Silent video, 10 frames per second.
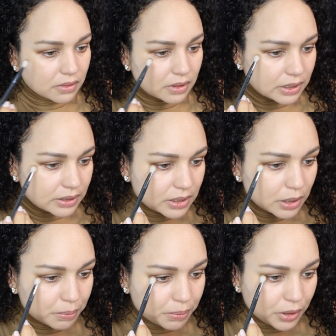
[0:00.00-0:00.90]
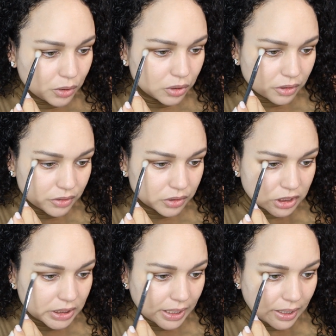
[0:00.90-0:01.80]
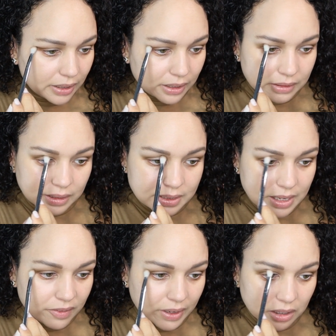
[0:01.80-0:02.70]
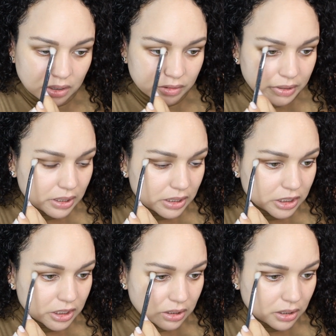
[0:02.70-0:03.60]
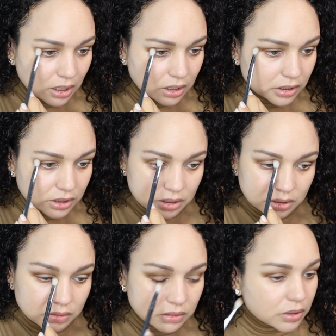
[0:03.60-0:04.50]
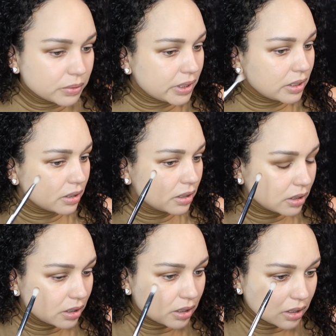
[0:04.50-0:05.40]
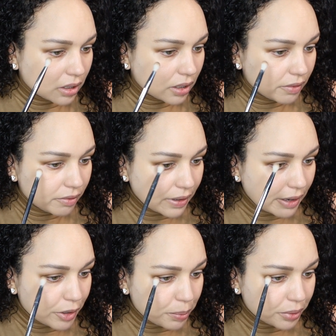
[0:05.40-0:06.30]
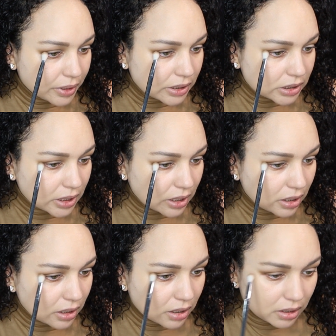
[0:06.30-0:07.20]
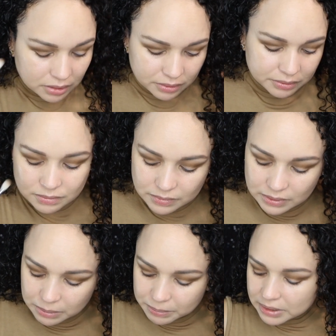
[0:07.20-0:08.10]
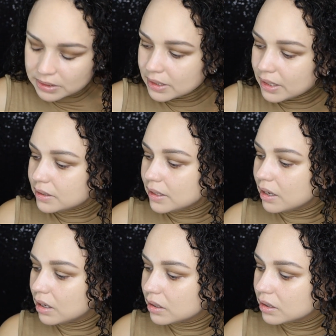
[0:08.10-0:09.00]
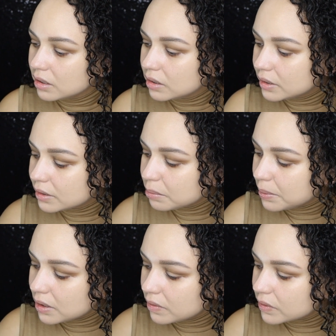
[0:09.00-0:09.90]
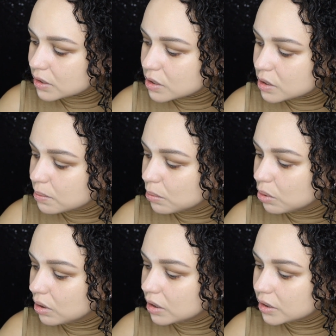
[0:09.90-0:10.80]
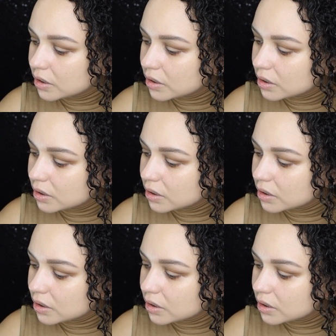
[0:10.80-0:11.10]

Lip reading: This is a beautiful shade. It does have like a greenish undertone to it. Very pretty shade. I'm gonna take that on a little bit of a smaller